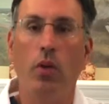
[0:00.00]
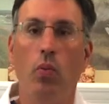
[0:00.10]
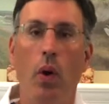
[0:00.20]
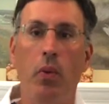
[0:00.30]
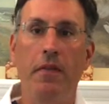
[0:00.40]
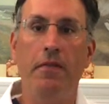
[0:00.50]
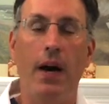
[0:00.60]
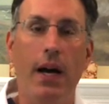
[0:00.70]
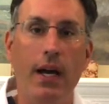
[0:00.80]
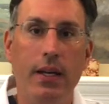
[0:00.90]
what we
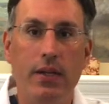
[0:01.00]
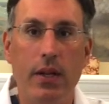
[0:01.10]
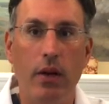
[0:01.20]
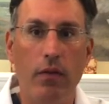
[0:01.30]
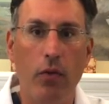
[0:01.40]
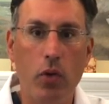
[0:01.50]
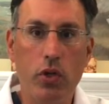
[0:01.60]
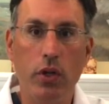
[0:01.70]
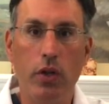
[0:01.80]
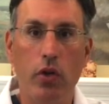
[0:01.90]
find is that
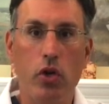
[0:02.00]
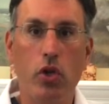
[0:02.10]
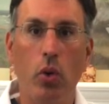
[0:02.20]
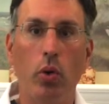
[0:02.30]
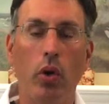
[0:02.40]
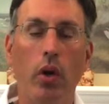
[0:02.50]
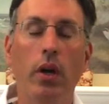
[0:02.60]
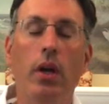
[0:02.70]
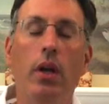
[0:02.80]
unfortunately their shoulder